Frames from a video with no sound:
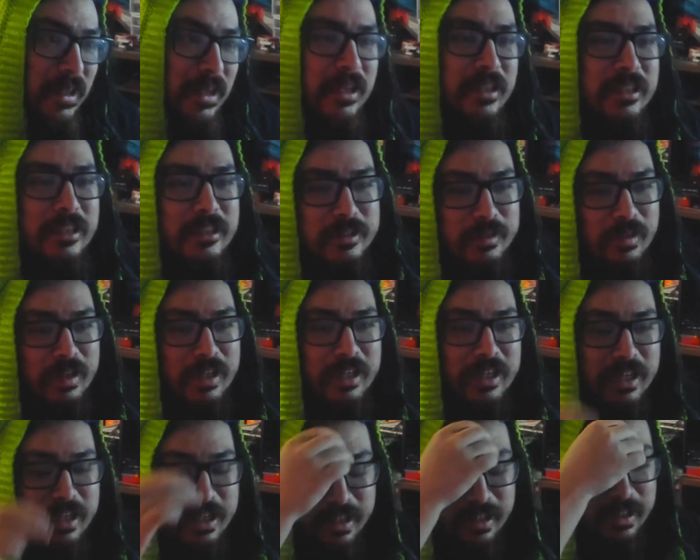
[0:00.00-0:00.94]
This one right
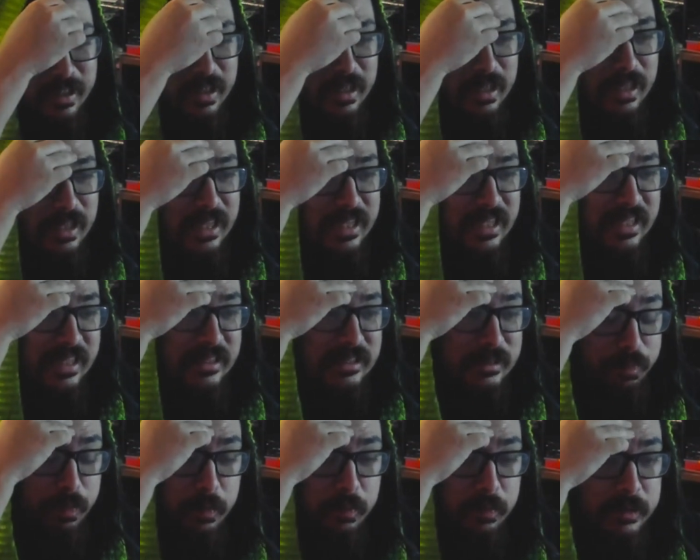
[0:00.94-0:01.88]
here, it's
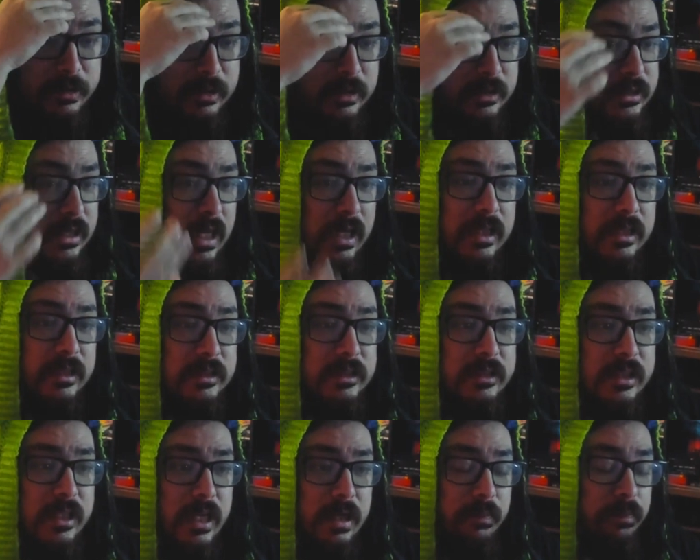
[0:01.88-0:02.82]
pretty much exactly the
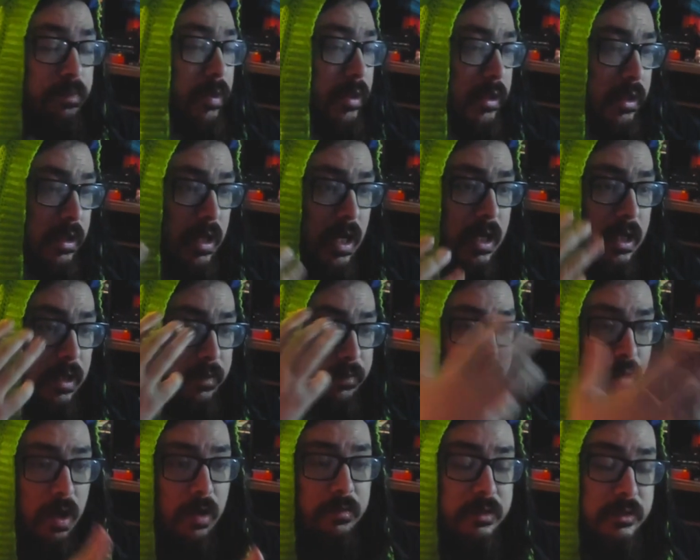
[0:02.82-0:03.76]
same, but I love
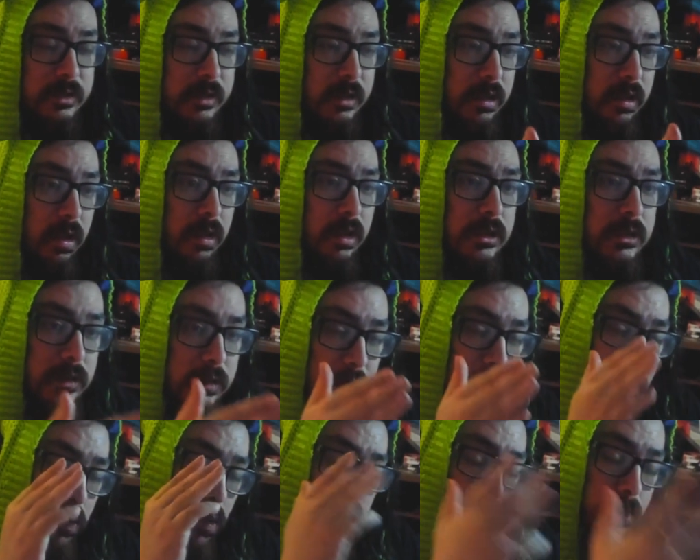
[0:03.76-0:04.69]
obviously the colors that
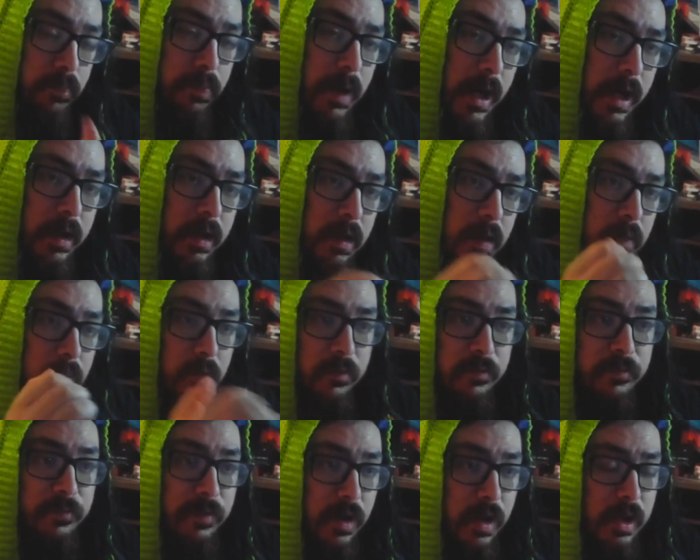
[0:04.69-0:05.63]
are more brighter, more
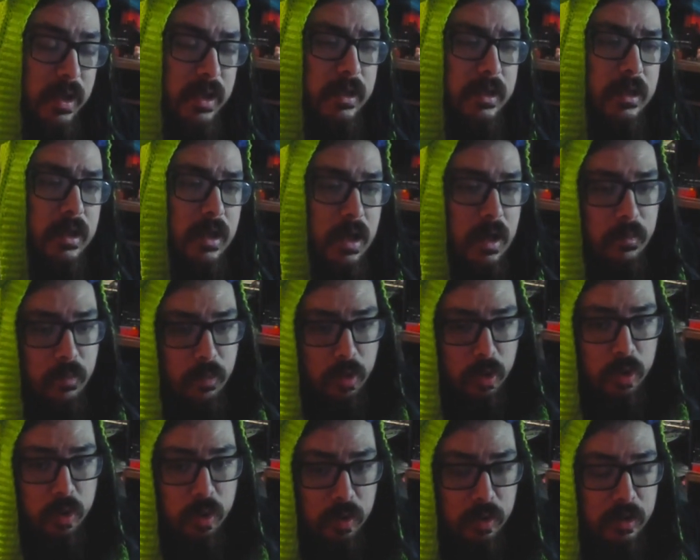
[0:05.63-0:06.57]
fun, more
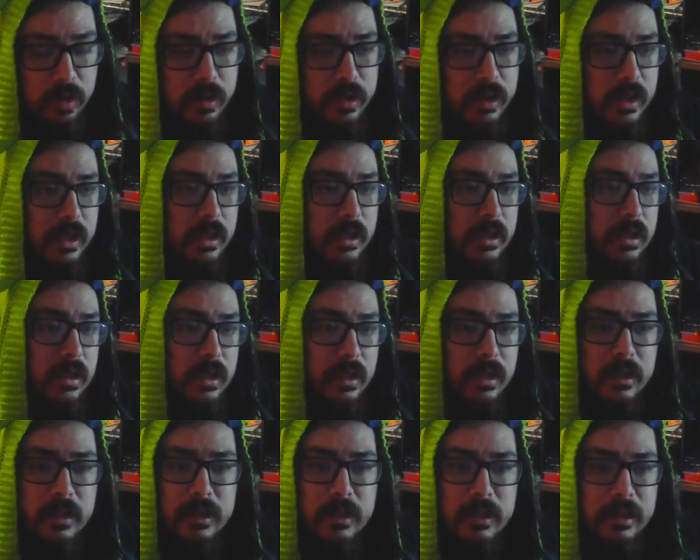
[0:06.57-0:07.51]
cool looking.
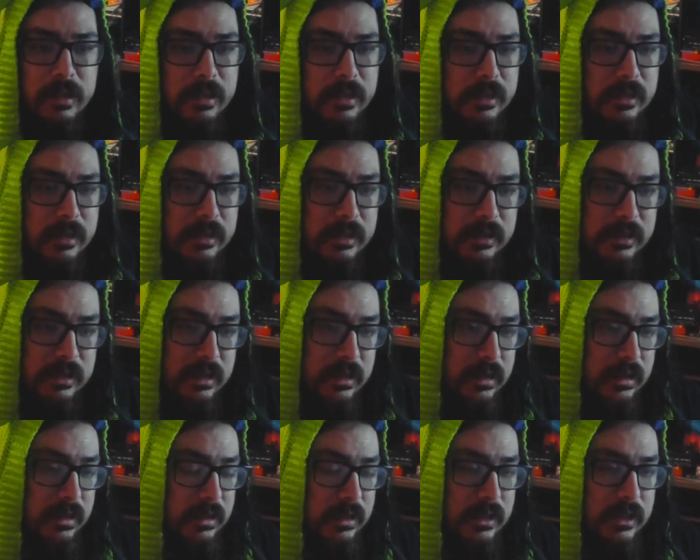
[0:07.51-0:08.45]

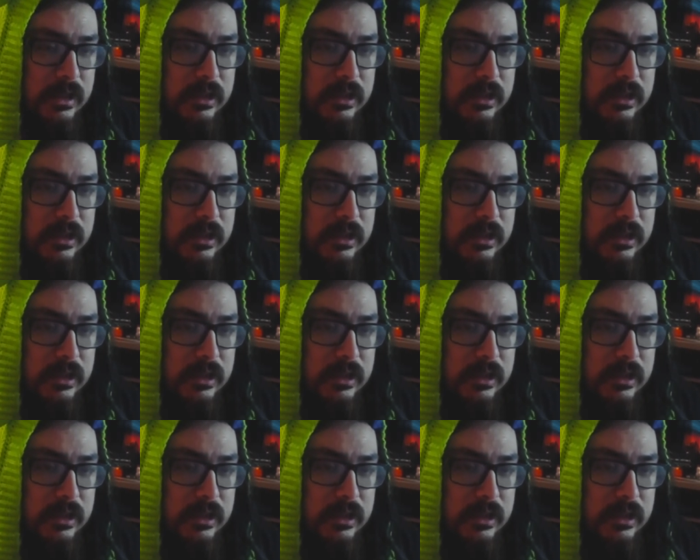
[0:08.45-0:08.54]
It